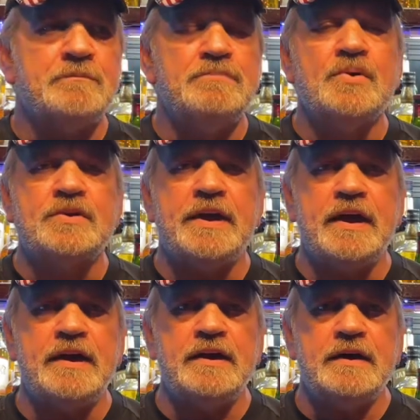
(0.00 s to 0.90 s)

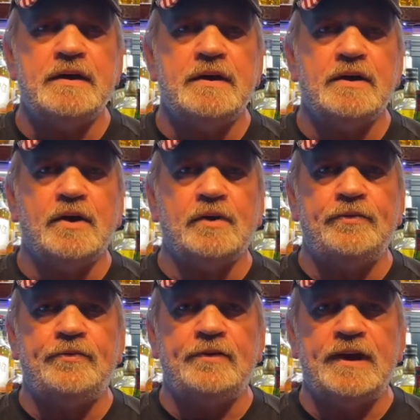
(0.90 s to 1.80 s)
bouquet
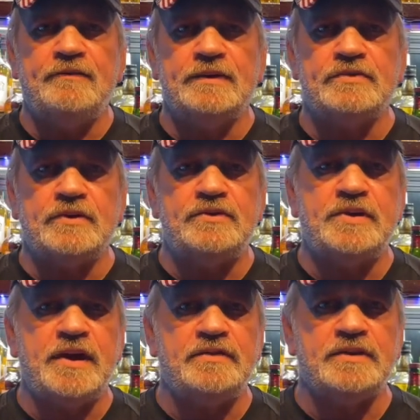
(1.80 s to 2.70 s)
of flavors and
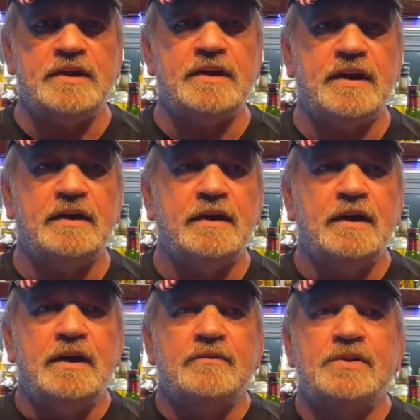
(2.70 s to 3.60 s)
tastes in there,
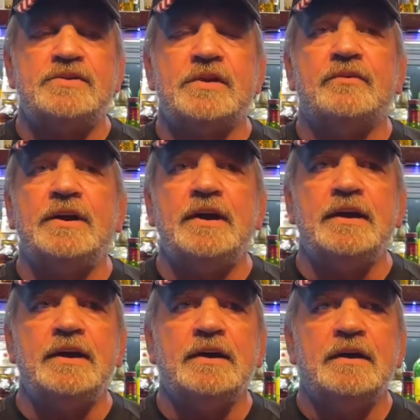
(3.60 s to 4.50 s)
which are
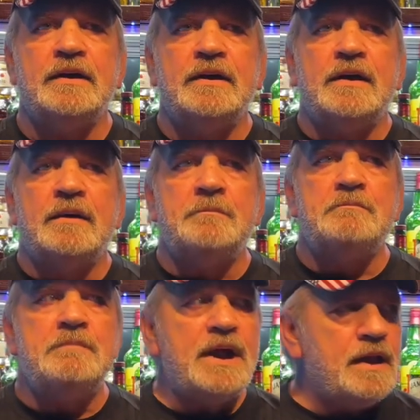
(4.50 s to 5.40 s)
really
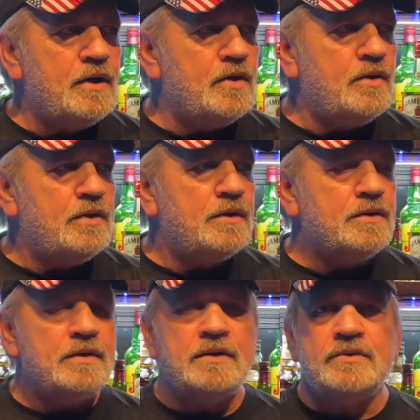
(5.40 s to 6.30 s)
mellow,
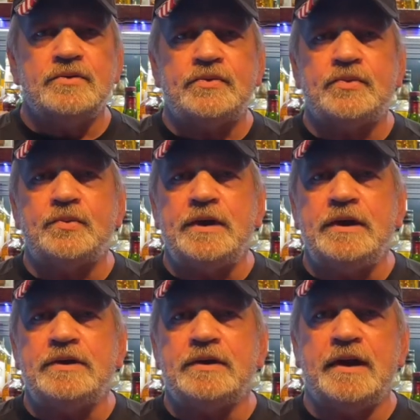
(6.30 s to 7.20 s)

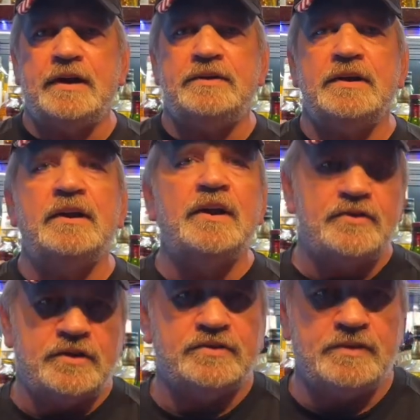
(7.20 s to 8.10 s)
sweet, and
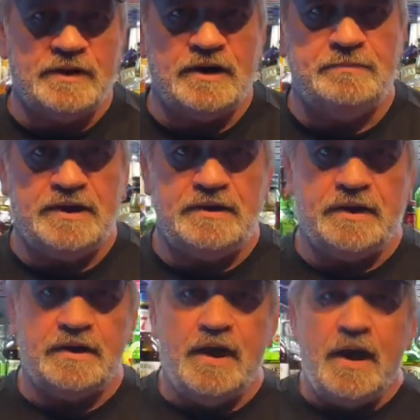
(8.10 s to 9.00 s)
delicious, in my
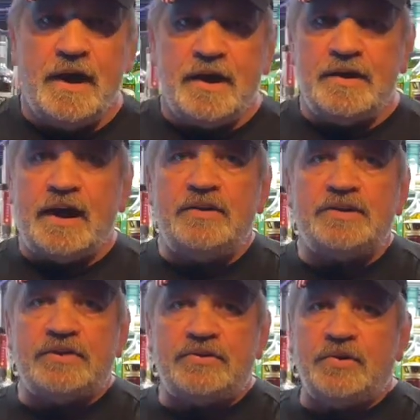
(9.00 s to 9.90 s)
opinion. And I
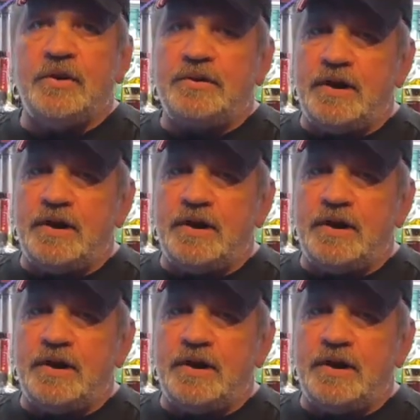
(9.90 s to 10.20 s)
just turned